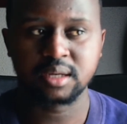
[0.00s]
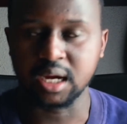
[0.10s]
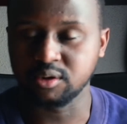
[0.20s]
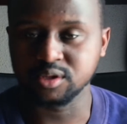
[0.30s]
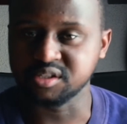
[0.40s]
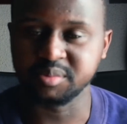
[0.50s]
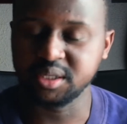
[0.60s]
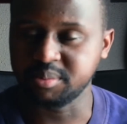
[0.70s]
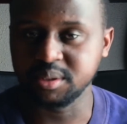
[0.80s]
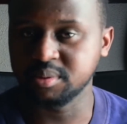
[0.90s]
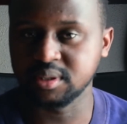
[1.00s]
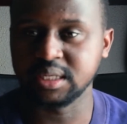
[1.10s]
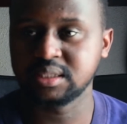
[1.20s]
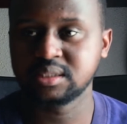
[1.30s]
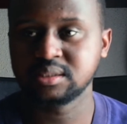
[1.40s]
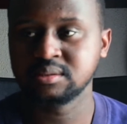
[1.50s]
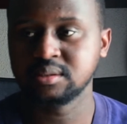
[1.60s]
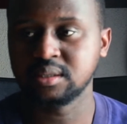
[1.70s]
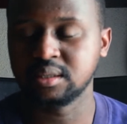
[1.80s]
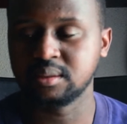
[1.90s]
I know there's many people that
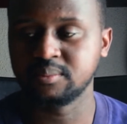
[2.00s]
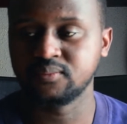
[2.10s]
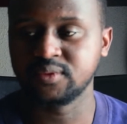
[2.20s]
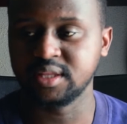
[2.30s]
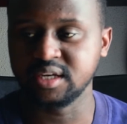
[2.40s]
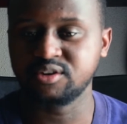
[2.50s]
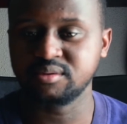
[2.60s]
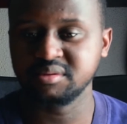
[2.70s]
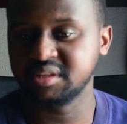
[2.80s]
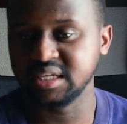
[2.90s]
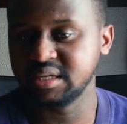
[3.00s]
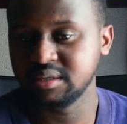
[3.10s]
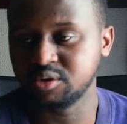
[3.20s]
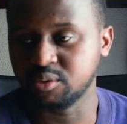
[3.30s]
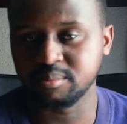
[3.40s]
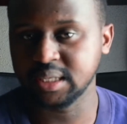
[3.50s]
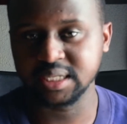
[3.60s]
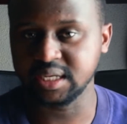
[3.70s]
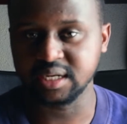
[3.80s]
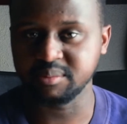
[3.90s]
they don't
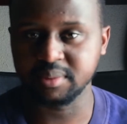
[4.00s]
mind getting